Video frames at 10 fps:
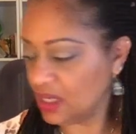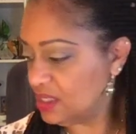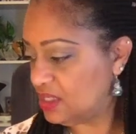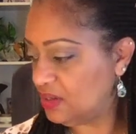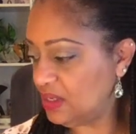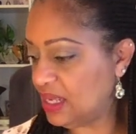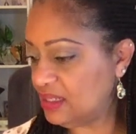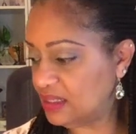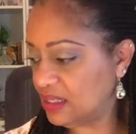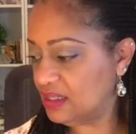So
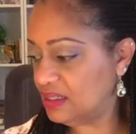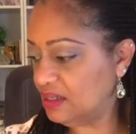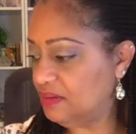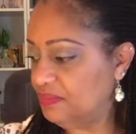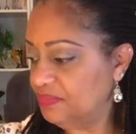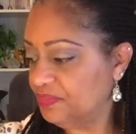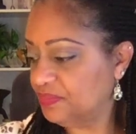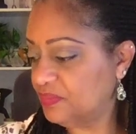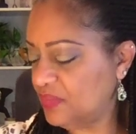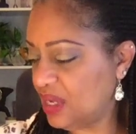let's get some
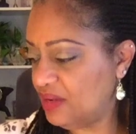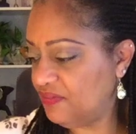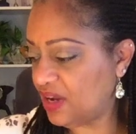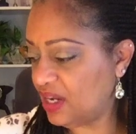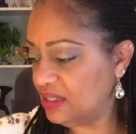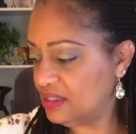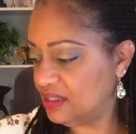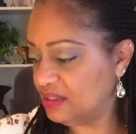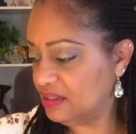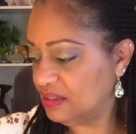advice
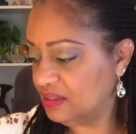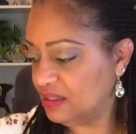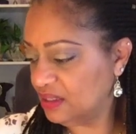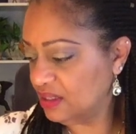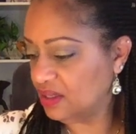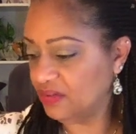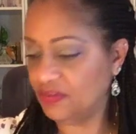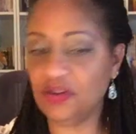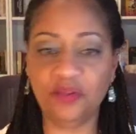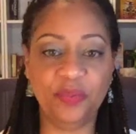
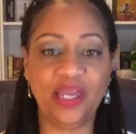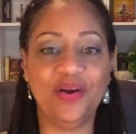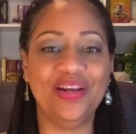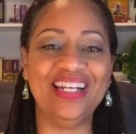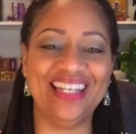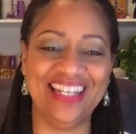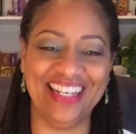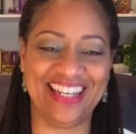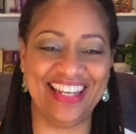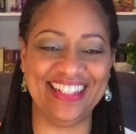for the parent,
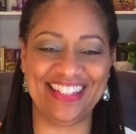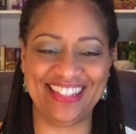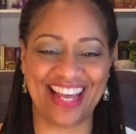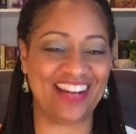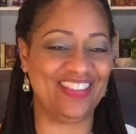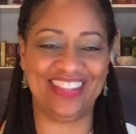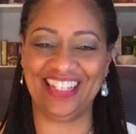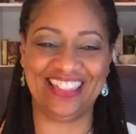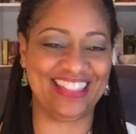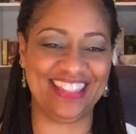because I don't
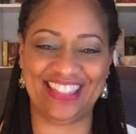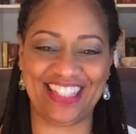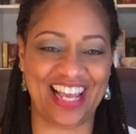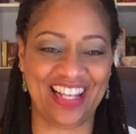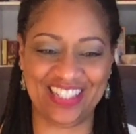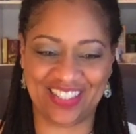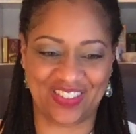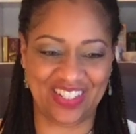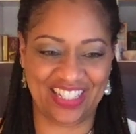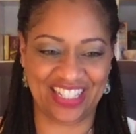think this child is
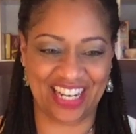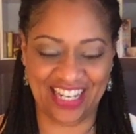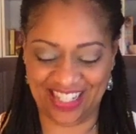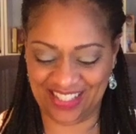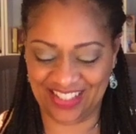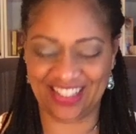going to change.